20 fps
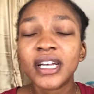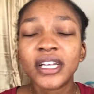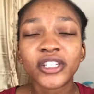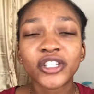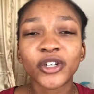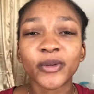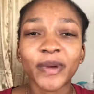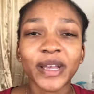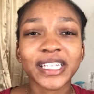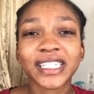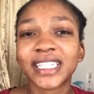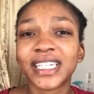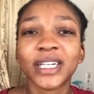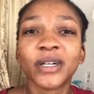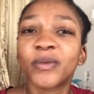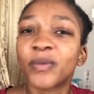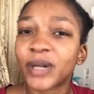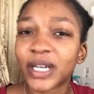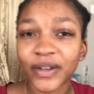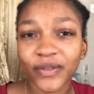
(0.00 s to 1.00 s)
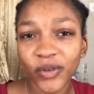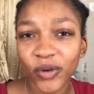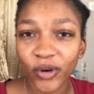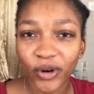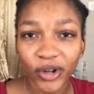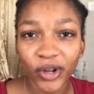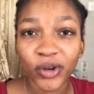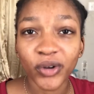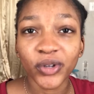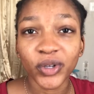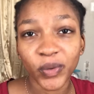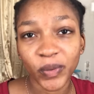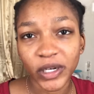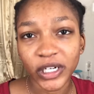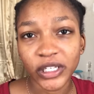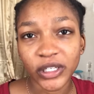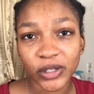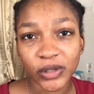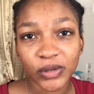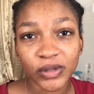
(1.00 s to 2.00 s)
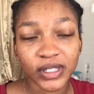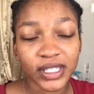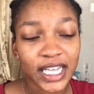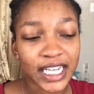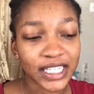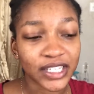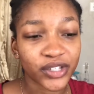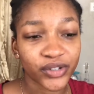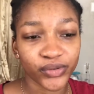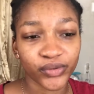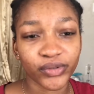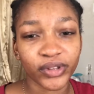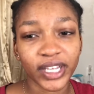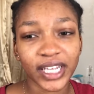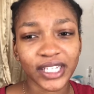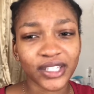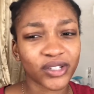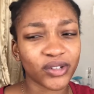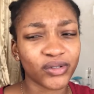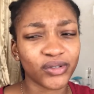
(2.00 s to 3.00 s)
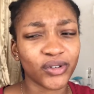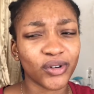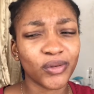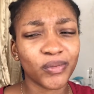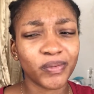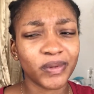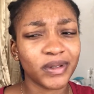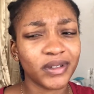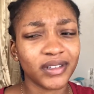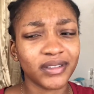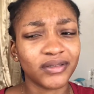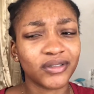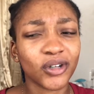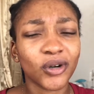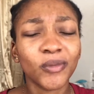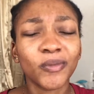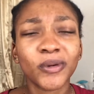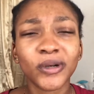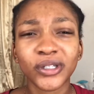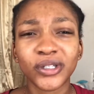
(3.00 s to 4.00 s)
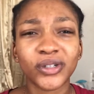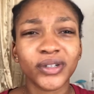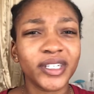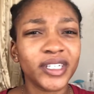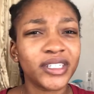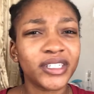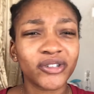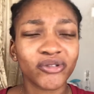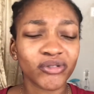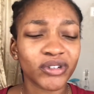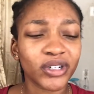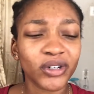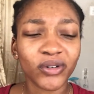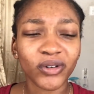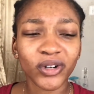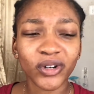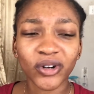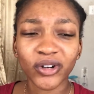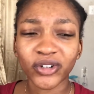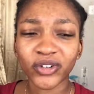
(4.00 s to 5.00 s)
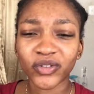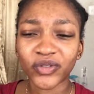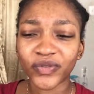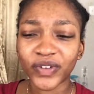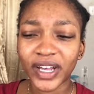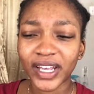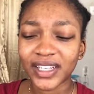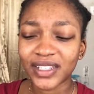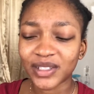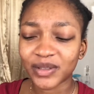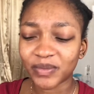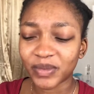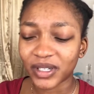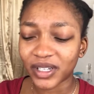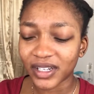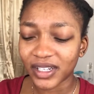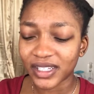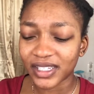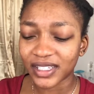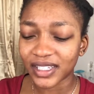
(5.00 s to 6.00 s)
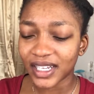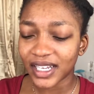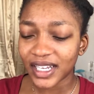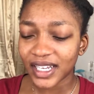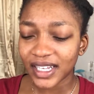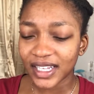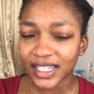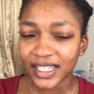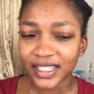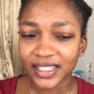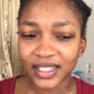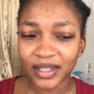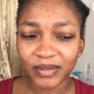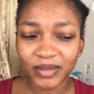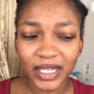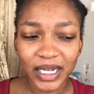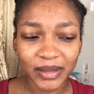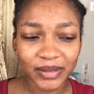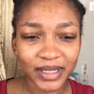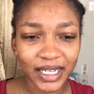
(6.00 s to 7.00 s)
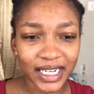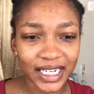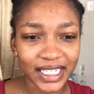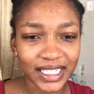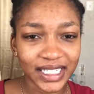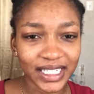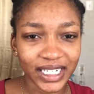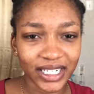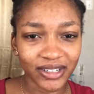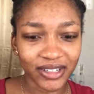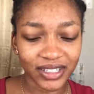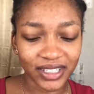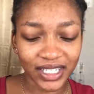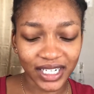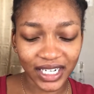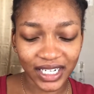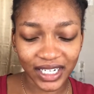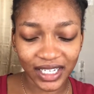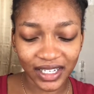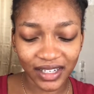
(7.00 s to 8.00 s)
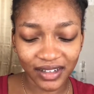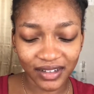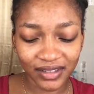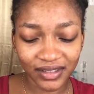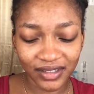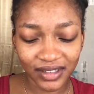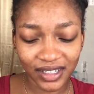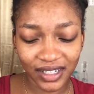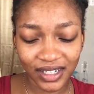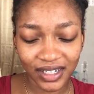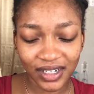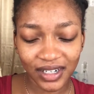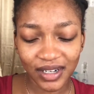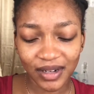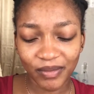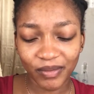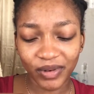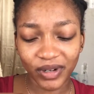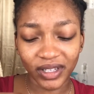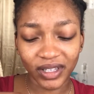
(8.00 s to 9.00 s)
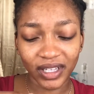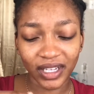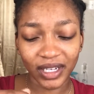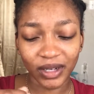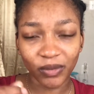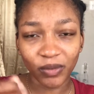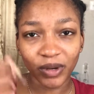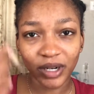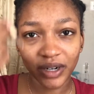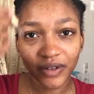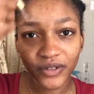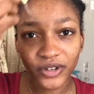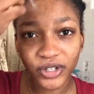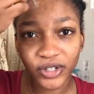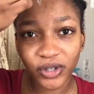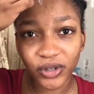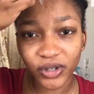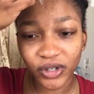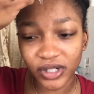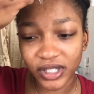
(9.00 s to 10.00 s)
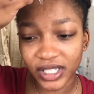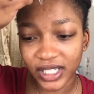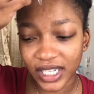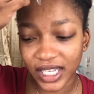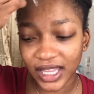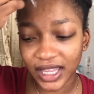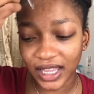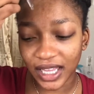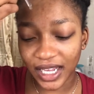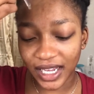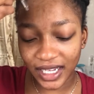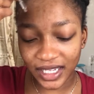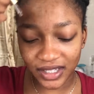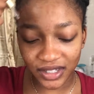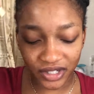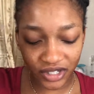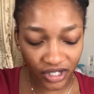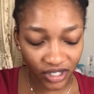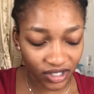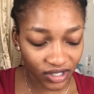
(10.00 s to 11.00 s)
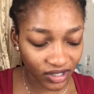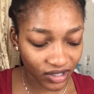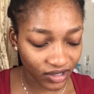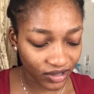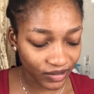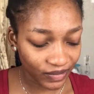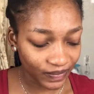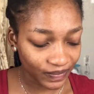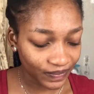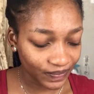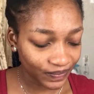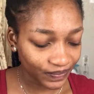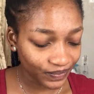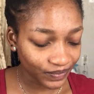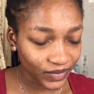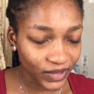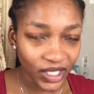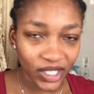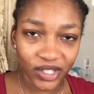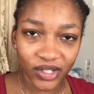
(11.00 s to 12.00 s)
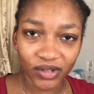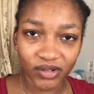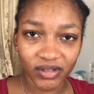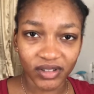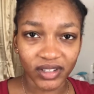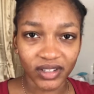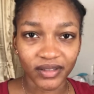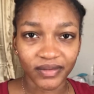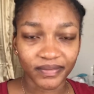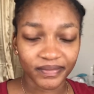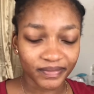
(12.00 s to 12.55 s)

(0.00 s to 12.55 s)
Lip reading: So basically, whatever oil you want to use that's soothing. So don't put tea tree oil on your face because sometimes that is irritating. But like whatever you know your skin likes, just use it.